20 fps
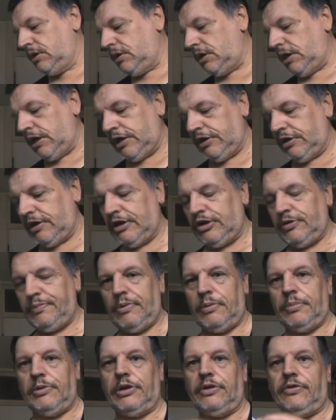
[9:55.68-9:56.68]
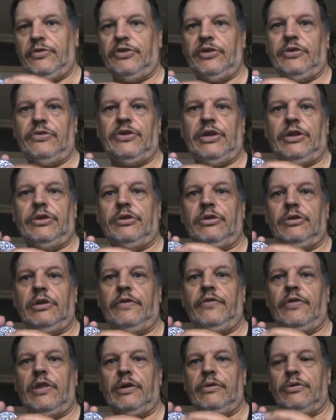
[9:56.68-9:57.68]
and that's probably because it was
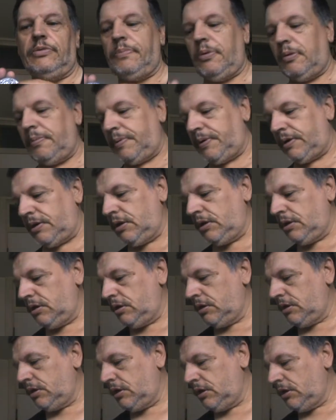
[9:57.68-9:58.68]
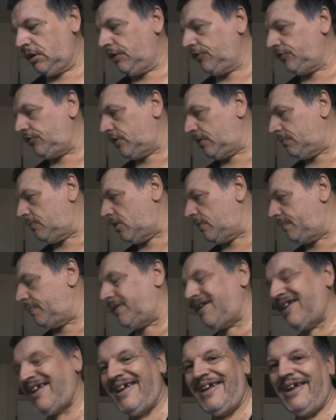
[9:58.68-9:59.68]
underneath that it was popping. so there might have
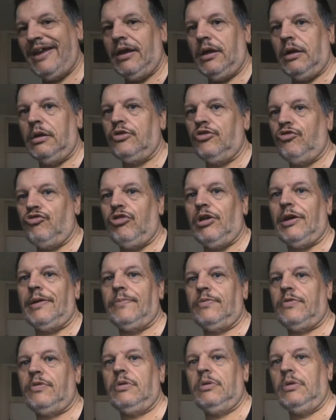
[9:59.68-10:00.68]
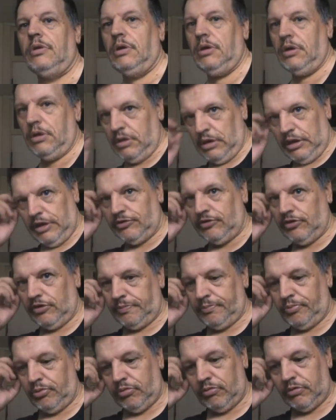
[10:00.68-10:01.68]
been air trapped as I was
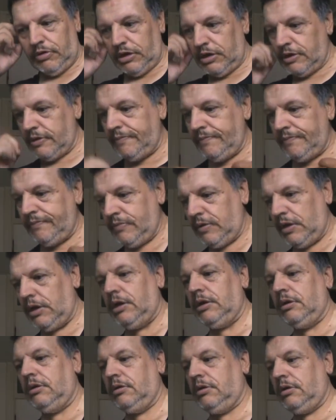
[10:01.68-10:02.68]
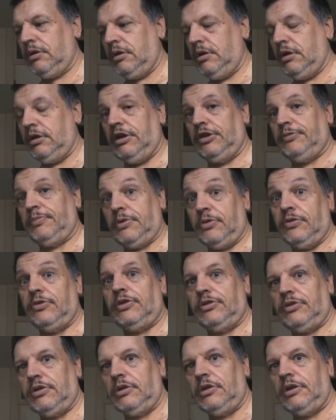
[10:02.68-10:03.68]
pouring it. And that's because I
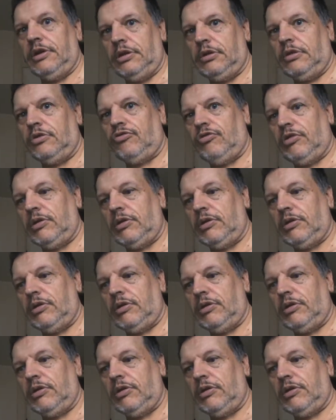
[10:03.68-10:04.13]
didn't heat the tray